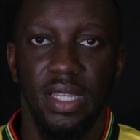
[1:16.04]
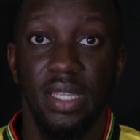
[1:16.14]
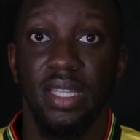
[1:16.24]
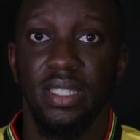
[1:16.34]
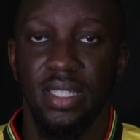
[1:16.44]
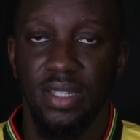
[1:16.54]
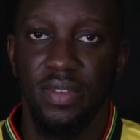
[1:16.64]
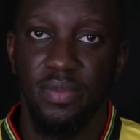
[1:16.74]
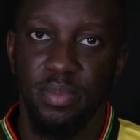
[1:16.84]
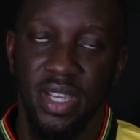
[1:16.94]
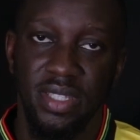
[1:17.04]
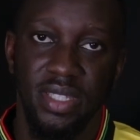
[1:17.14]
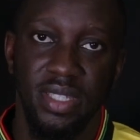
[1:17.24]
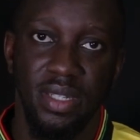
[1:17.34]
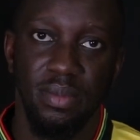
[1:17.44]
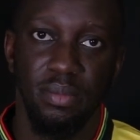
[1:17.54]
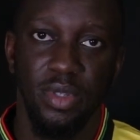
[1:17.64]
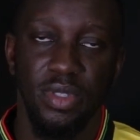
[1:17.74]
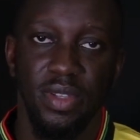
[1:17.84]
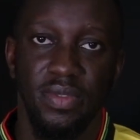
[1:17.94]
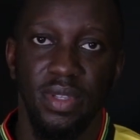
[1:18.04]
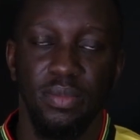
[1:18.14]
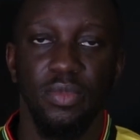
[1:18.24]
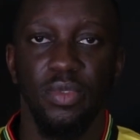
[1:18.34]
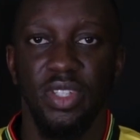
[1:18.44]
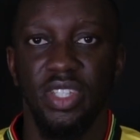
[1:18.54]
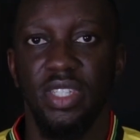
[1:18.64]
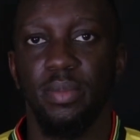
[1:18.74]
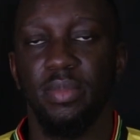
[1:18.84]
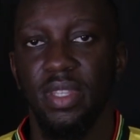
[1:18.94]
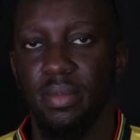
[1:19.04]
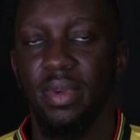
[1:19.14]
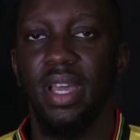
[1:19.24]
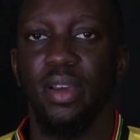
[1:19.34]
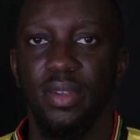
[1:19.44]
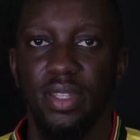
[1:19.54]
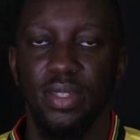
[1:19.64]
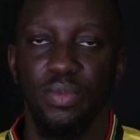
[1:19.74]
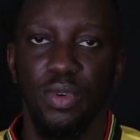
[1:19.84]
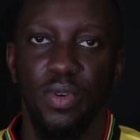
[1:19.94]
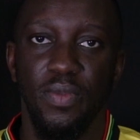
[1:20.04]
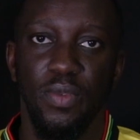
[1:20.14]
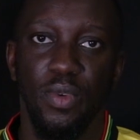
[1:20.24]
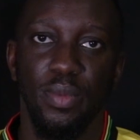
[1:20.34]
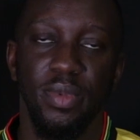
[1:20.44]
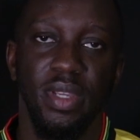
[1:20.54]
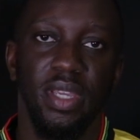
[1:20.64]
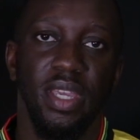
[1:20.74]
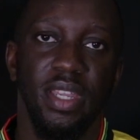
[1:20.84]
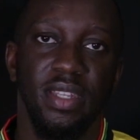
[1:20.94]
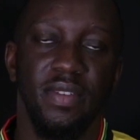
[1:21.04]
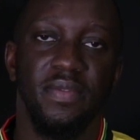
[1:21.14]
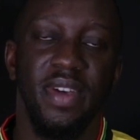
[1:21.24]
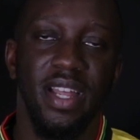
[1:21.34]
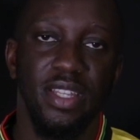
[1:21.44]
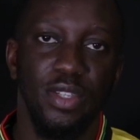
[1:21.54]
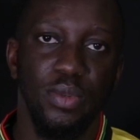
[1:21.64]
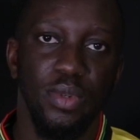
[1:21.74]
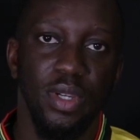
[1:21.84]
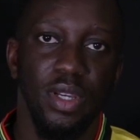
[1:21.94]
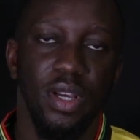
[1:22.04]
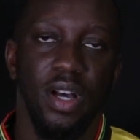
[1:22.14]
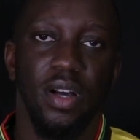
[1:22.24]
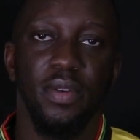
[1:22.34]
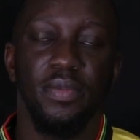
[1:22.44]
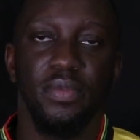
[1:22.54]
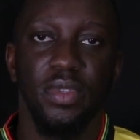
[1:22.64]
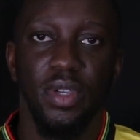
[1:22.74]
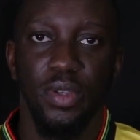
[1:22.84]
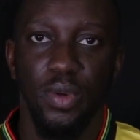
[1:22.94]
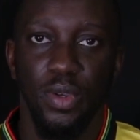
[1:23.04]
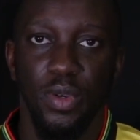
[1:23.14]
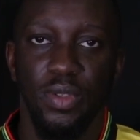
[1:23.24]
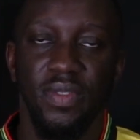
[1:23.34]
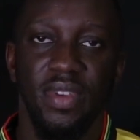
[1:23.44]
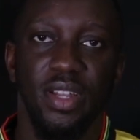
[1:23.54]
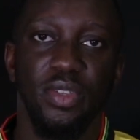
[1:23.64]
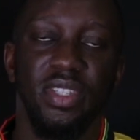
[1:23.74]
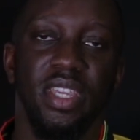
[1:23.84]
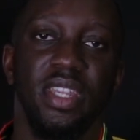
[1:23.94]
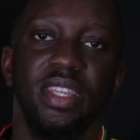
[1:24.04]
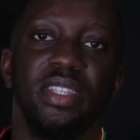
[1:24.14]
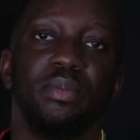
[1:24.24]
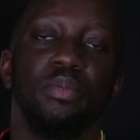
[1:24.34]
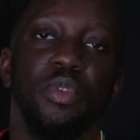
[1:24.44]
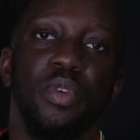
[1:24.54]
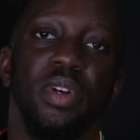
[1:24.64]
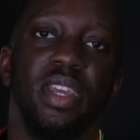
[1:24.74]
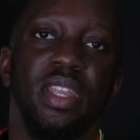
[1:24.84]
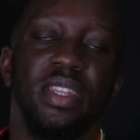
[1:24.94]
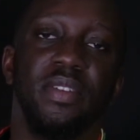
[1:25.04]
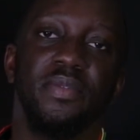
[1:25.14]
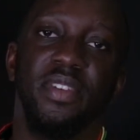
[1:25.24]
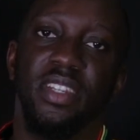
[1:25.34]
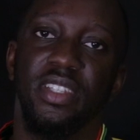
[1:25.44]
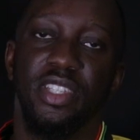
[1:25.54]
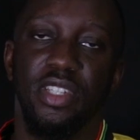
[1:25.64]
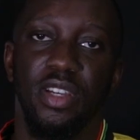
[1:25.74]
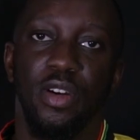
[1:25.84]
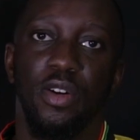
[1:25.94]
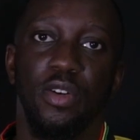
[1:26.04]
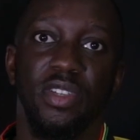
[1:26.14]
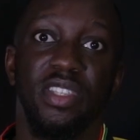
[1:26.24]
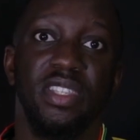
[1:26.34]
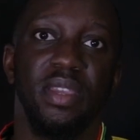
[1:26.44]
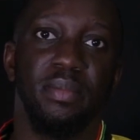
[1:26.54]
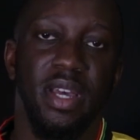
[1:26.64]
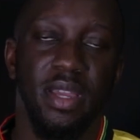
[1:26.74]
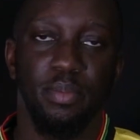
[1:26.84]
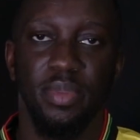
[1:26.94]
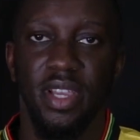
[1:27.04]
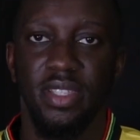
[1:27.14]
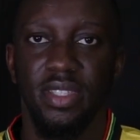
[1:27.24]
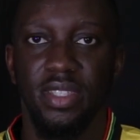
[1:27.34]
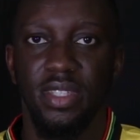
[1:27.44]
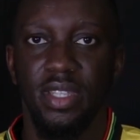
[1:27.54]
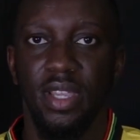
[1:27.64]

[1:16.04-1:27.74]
instead of processing most of them, we ship them out in the raw form. And the value of the cocoa, the value chain, is more in the finished or semi-processed